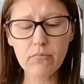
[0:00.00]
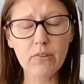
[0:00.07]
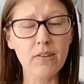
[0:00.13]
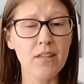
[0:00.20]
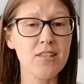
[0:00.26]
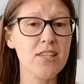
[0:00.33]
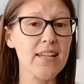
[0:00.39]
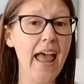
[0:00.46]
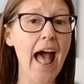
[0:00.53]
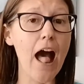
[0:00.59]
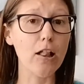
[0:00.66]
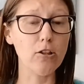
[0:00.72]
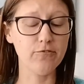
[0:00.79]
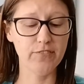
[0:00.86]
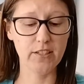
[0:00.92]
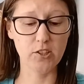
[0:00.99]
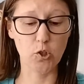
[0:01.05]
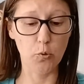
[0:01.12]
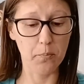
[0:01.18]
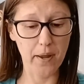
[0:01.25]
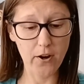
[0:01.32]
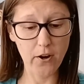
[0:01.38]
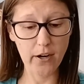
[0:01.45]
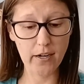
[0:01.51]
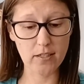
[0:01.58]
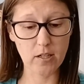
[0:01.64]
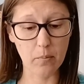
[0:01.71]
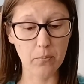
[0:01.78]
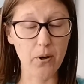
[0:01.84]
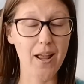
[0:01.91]
It's an alphanumeric
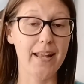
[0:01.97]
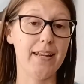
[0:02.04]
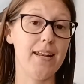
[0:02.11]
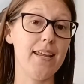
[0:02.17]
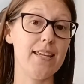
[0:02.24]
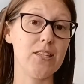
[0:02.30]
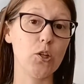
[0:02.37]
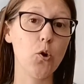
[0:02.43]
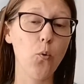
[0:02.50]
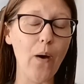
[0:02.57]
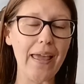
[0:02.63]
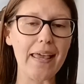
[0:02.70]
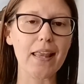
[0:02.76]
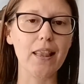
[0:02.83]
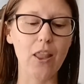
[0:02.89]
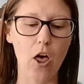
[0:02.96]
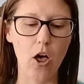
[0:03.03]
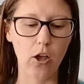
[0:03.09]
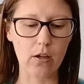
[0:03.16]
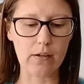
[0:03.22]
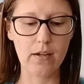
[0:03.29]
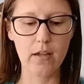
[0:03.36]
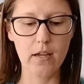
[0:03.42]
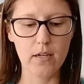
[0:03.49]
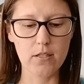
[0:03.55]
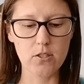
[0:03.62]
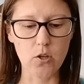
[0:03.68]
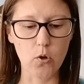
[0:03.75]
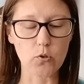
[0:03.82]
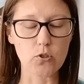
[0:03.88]
number and it is quite long,
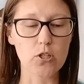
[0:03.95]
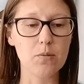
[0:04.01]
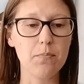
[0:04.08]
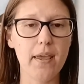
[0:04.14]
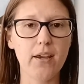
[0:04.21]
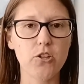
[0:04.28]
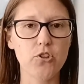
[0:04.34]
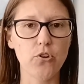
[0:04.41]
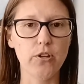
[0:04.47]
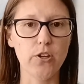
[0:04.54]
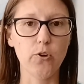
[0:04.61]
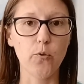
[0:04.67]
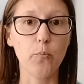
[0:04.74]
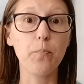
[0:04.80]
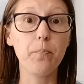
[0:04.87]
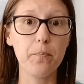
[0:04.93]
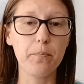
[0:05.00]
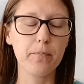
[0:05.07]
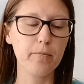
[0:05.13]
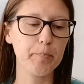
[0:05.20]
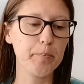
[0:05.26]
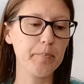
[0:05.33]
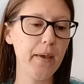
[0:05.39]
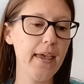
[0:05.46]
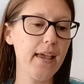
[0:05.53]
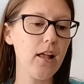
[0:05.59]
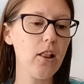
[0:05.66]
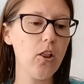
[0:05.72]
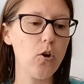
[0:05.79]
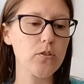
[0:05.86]
so just make sure you're
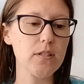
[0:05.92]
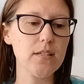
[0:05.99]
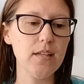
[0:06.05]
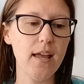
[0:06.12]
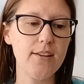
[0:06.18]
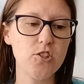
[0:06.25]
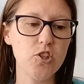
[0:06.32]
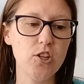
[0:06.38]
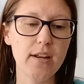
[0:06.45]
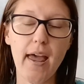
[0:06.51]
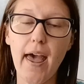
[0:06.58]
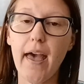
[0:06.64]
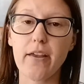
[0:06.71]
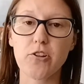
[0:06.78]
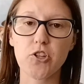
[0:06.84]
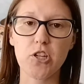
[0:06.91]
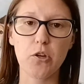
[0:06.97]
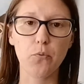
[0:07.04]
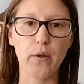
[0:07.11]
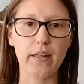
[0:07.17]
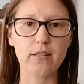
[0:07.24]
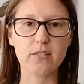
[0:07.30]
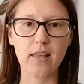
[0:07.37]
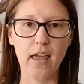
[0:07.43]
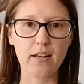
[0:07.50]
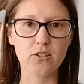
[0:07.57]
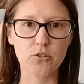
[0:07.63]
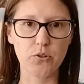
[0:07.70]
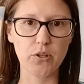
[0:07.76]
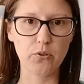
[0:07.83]
paying close attention as she reads
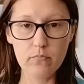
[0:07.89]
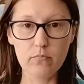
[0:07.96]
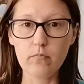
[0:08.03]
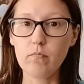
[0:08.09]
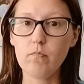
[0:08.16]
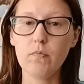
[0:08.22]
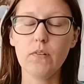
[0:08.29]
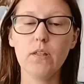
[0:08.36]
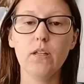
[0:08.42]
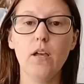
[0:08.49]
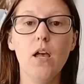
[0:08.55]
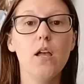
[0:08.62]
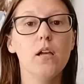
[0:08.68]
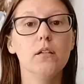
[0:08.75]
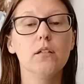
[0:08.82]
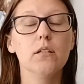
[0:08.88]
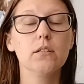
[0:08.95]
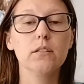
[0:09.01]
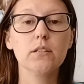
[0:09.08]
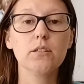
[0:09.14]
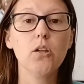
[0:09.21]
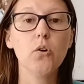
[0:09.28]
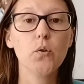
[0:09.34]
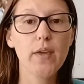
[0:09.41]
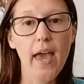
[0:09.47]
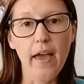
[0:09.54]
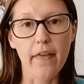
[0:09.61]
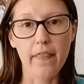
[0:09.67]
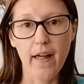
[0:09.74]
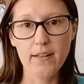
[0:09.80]
that to you. So
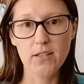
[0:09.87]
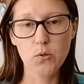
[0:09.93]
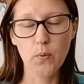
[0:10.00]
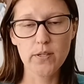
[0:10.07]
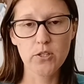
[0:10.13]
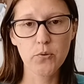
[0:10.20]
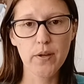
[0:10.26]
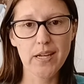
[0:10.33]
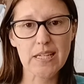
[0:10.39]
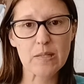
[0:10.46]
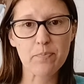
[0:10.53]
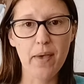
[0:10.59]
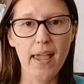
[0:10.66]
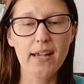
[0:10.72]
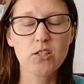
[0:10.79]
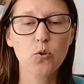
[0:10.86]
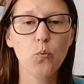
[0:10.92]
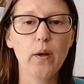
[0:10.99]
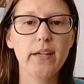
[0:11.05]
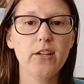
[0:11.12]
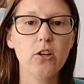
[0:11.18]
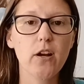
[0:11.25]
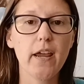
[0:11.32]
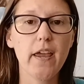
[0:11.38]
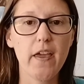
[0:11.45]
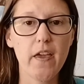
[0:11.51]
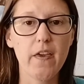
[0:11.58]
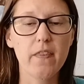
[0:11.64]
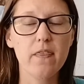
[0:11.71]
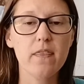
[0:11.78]
yeah, that's what to expect when you're
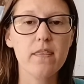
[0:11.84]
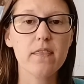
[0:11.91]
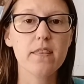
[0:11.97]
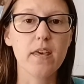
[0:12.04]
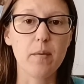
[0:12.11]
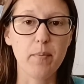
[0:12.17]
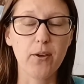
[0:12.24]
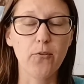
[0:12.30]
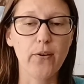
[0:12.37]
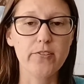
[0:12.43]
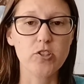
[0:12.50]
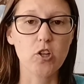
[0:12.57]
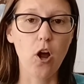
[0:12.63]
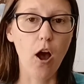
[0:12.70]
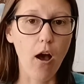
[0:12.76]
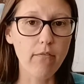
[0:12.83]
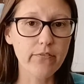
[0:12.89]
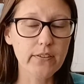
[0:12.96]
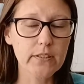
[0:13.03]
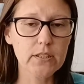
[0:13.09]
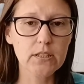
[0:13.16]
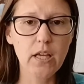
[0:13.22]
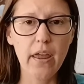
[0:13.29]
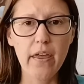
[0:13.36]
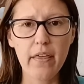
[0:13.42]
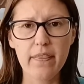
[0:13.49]
in the immigration office.